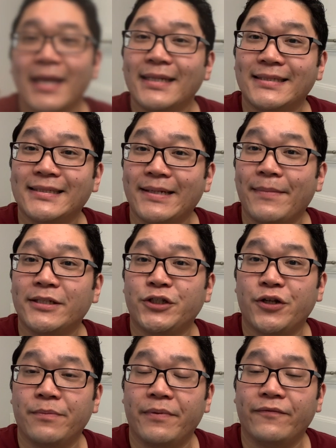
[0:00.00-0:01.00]
Since I
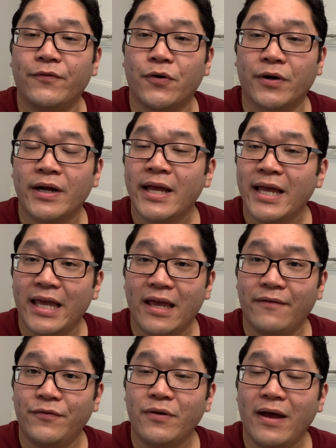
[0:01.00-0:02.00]
mentioned it before,
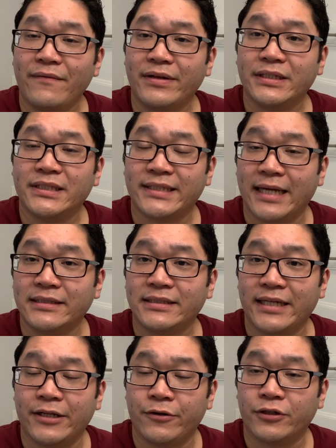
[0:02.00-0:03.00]
if you have any sets
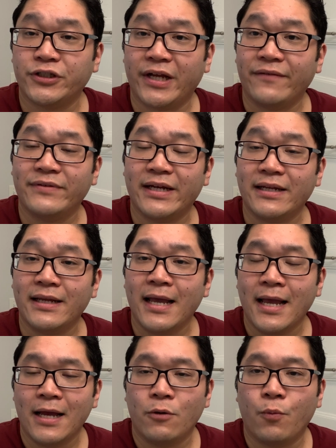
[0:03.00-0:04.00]
in your shave den
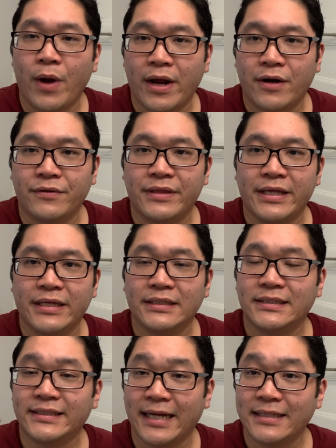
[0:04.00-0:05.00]
where the
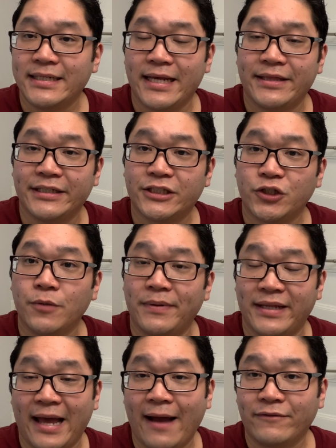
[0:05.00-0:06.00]
scent and the soap and
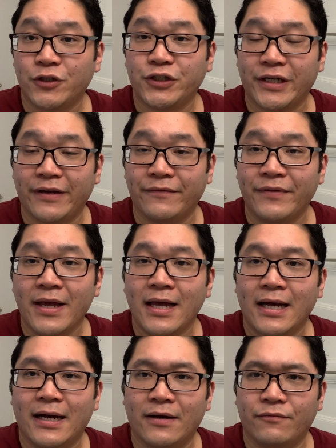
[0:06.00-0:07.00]
the aftershave
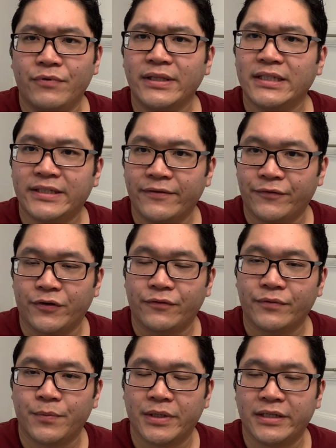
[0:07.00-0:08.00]
uh, really differ
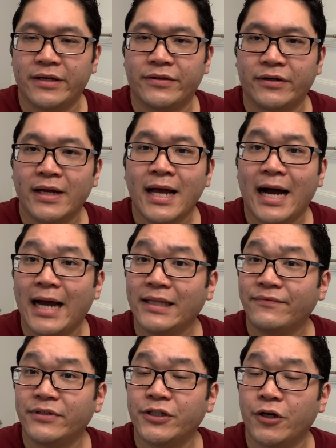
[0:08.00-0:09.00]
from one another, I'd
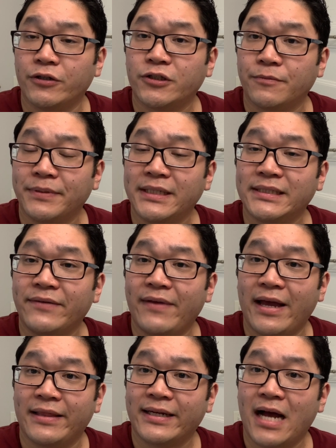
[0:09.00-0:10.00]
love to know, so please leave
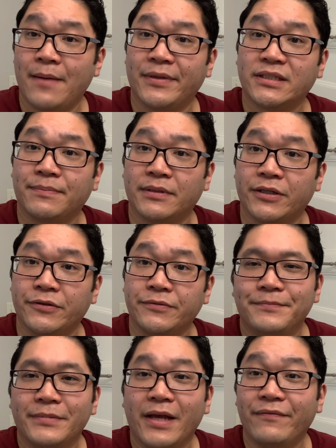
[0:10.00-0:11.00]
that in the comments below.
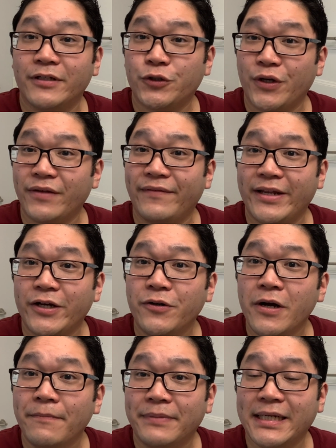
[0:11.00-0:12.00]
If you enjoyed the
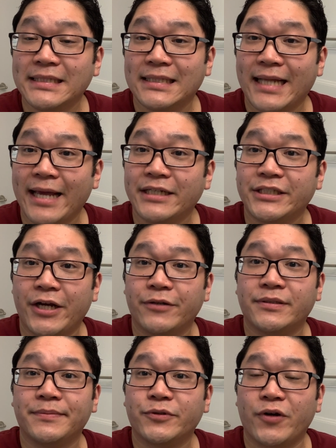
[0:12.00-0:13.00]
video, please like, share, and
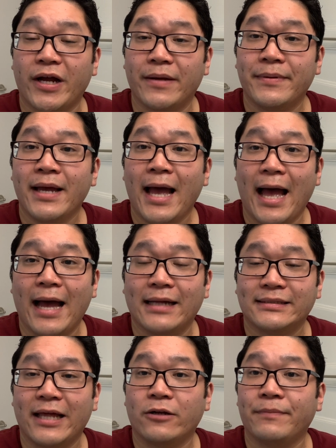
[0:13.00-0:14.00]
subscribe,
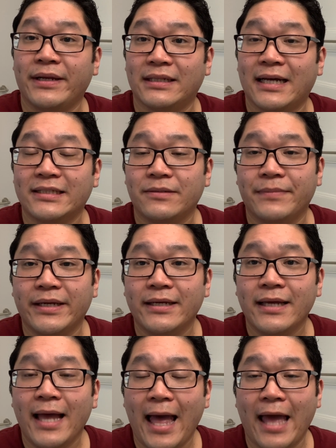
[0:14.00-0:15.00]
as that'll mean a lot to
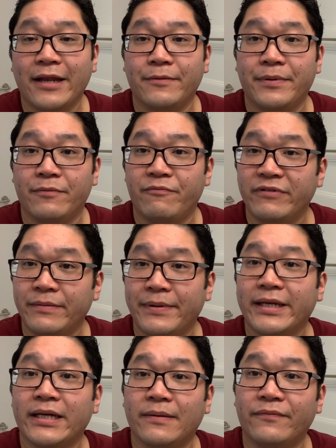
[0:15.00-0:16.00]
me, and it'd be a really
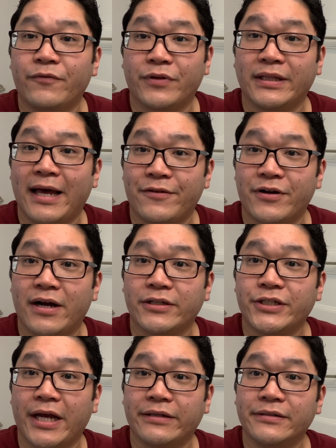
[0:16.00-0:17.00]
big help for the Latherhog
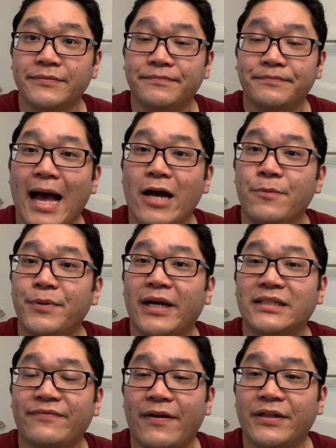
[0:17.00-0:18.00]
channel. I hope you
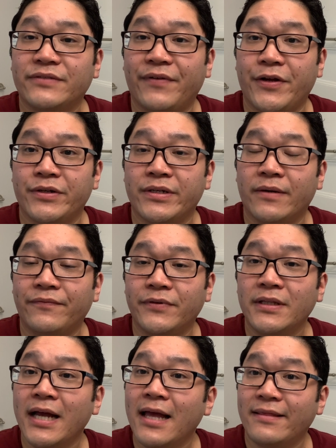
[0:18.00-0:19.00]
guys found this video
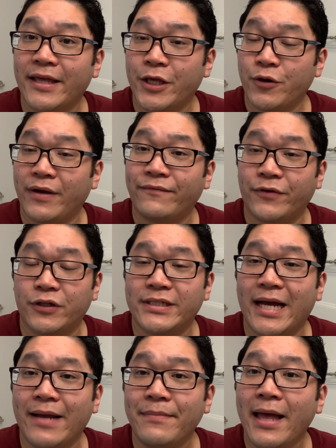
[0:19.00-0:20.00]
helpful, thank you again for your
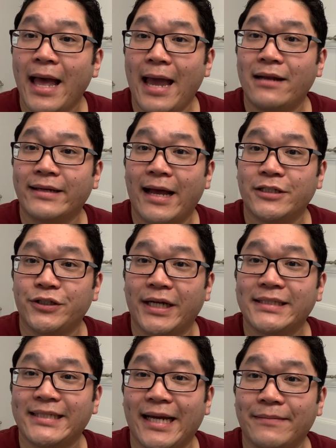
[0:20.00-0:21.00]
time, and I'll catch you
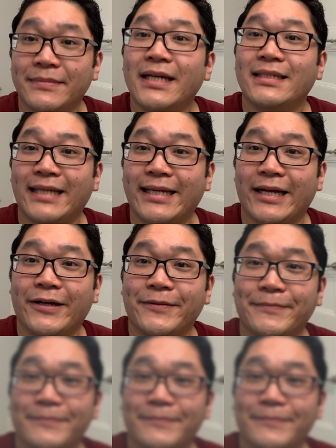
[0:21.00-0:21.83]
next time. Take care.